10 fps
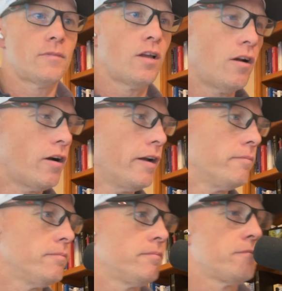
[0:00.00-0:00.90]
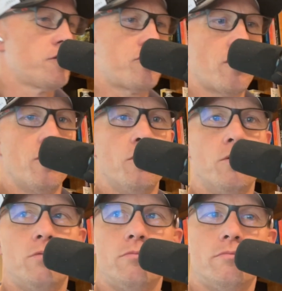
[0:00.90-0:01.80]
All right,
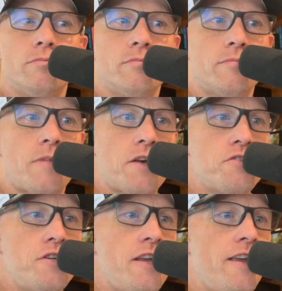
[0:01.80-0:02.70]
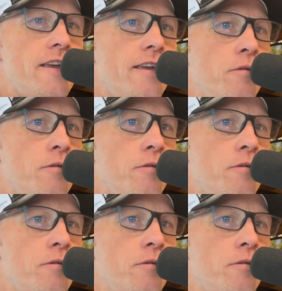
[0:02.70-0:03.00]
so S G E,